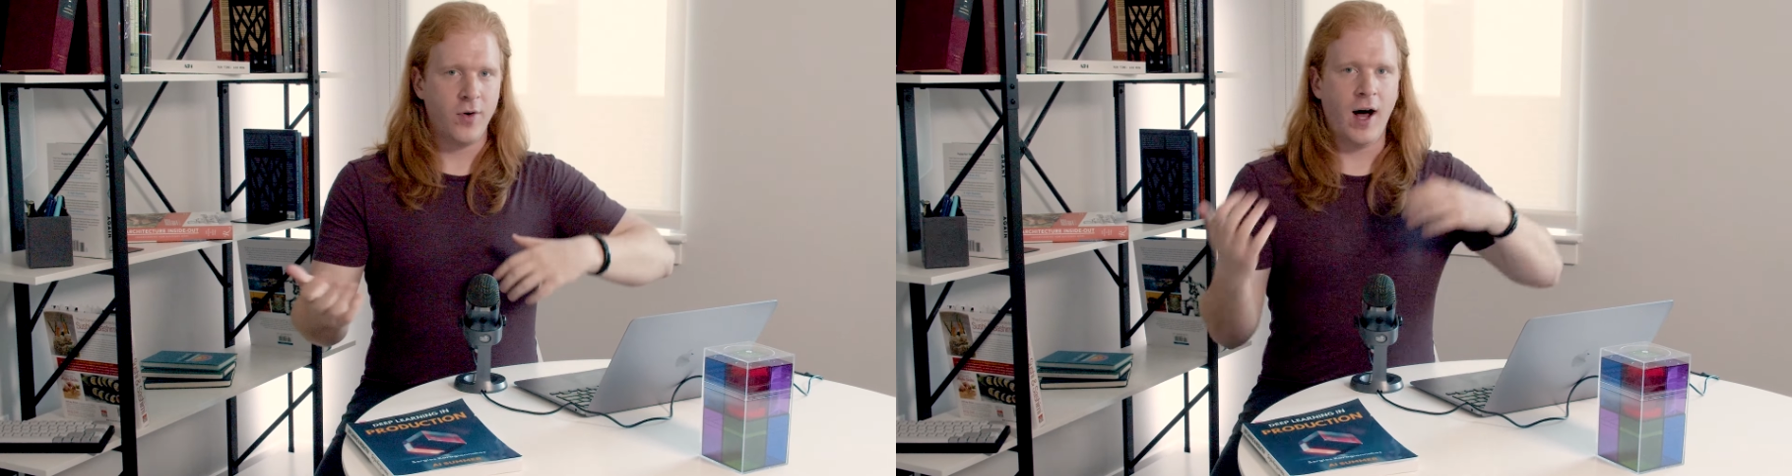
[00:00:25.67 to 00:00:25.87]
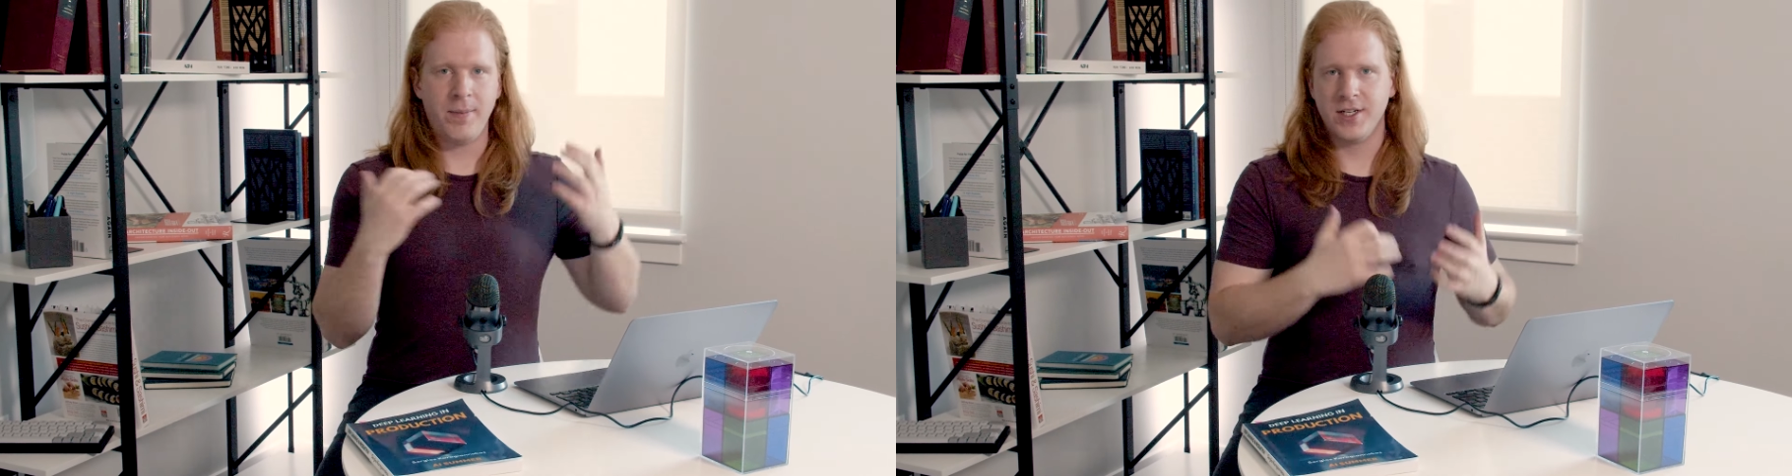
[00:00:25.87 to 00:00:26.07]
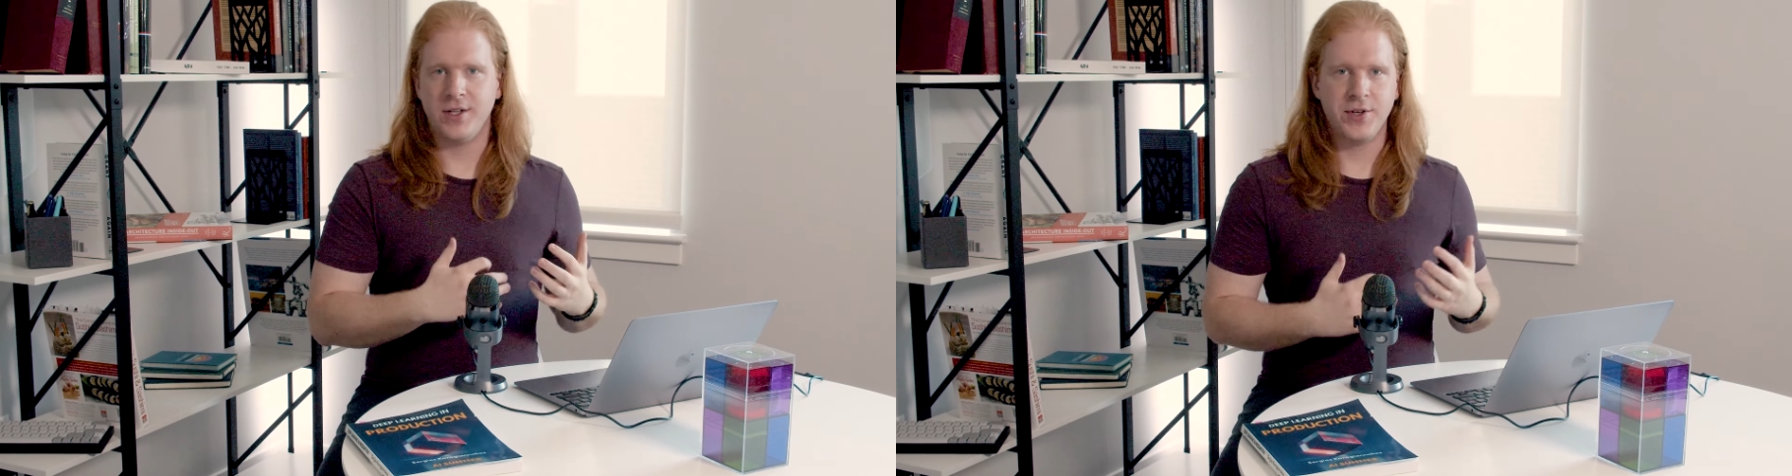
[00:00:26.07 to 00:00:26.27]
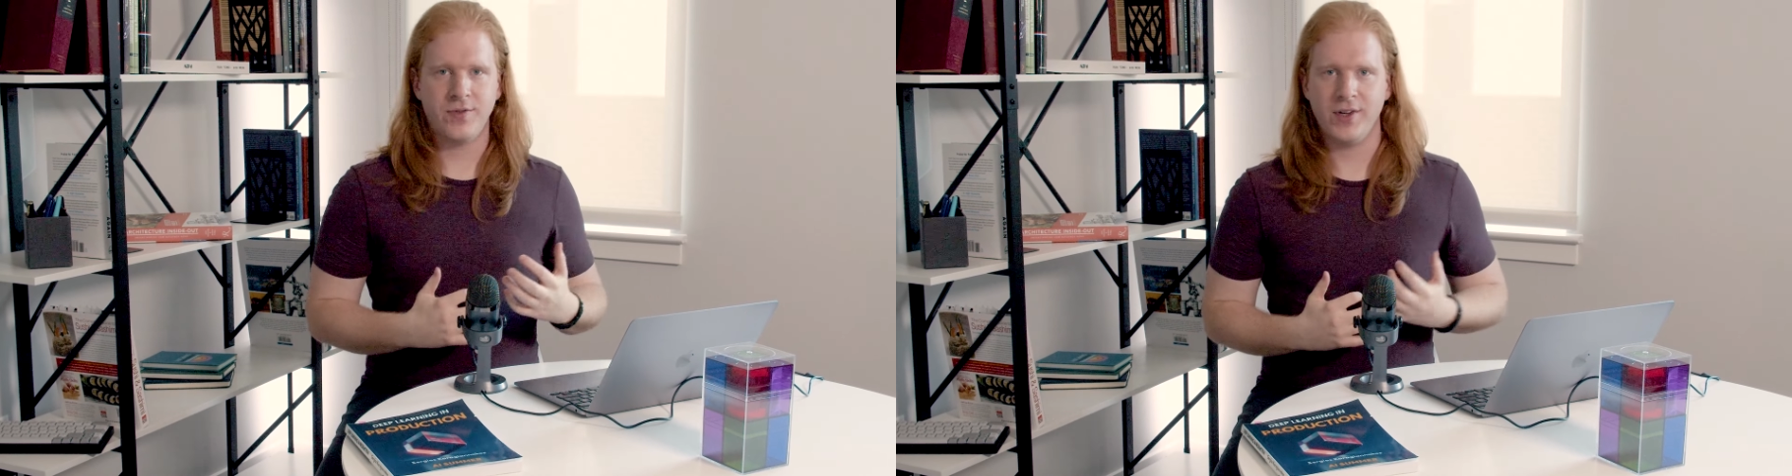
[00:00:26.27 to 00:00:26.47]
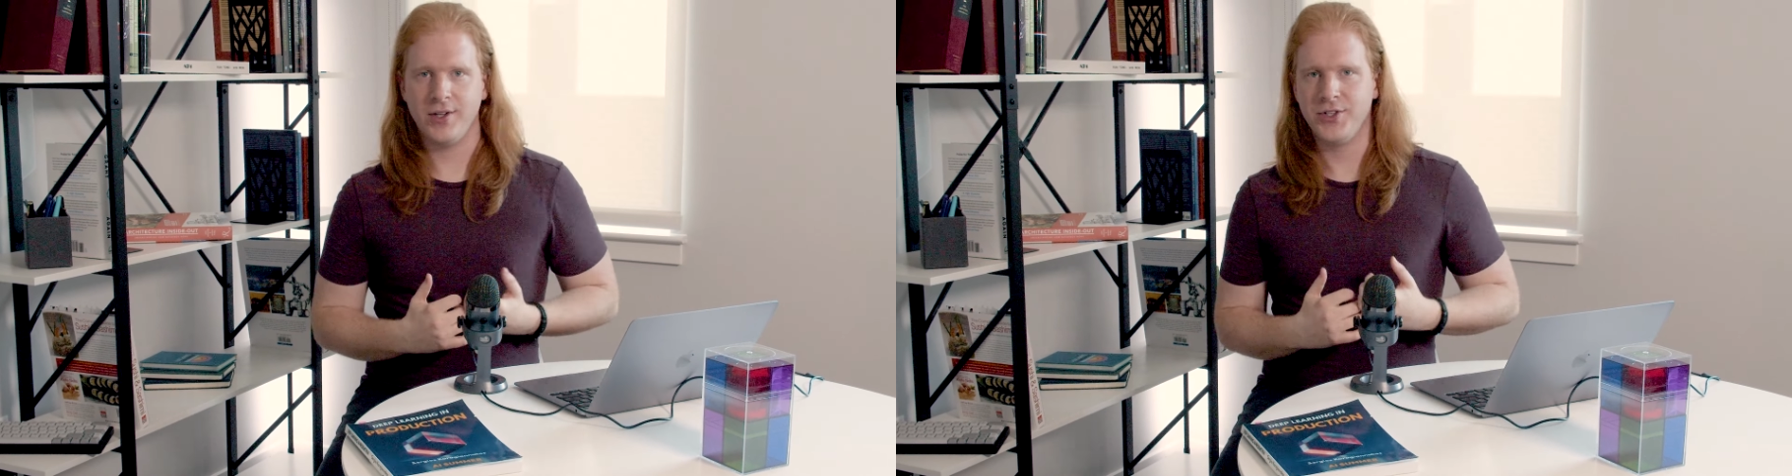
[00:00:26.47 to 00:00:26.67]
hop into those
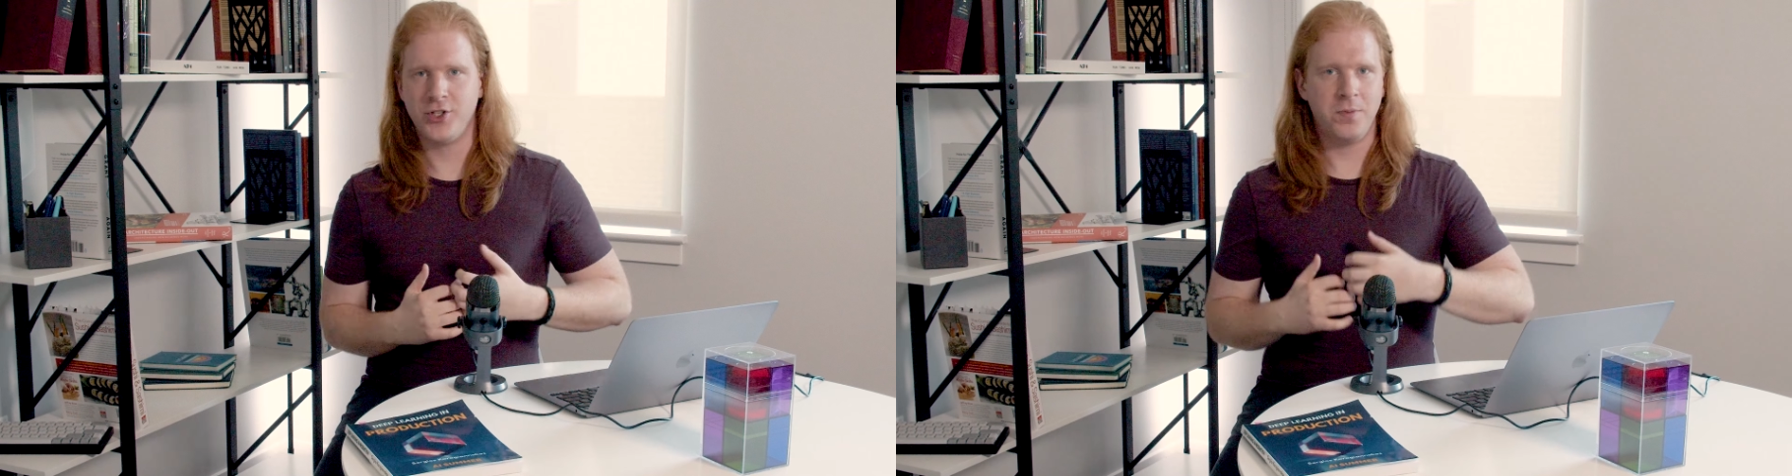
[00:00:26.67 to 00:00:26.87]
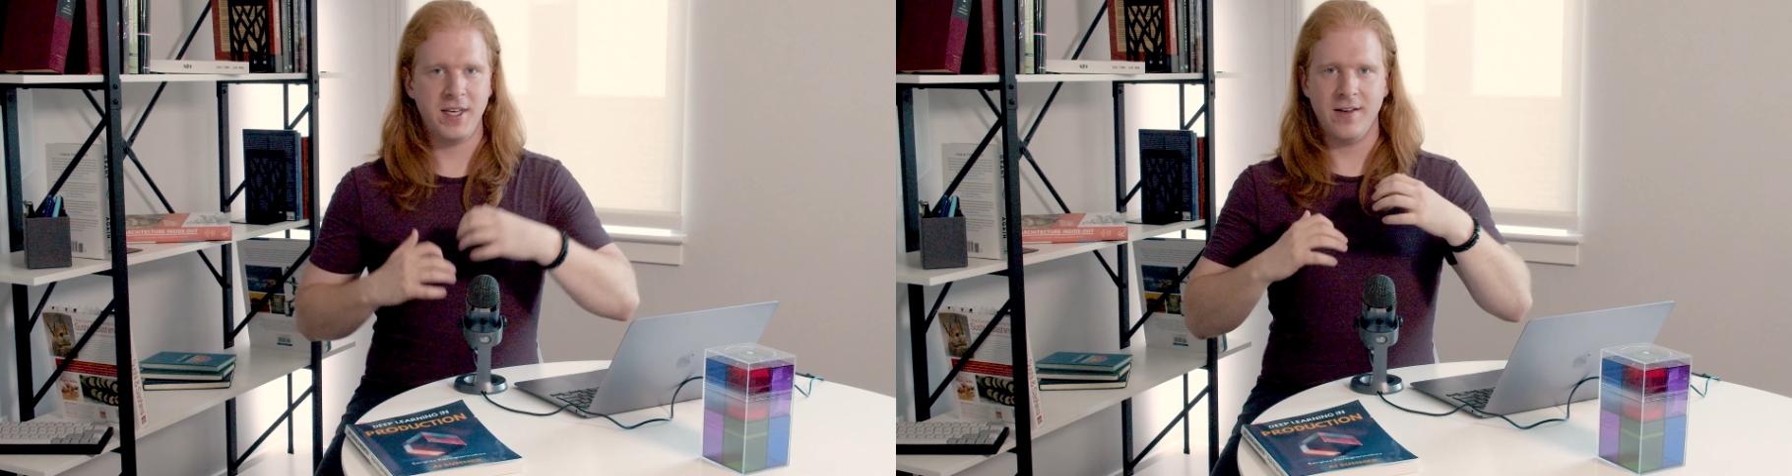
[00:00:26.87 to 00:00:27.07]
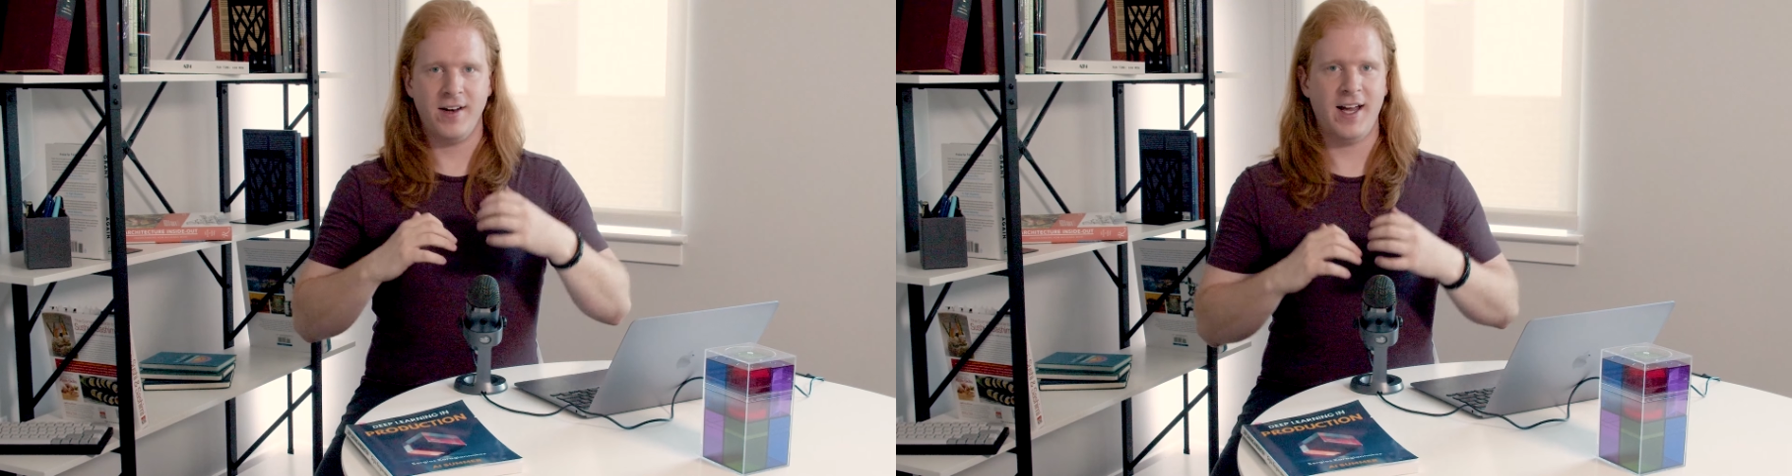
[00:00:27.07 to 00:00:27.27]
fields, you'll be given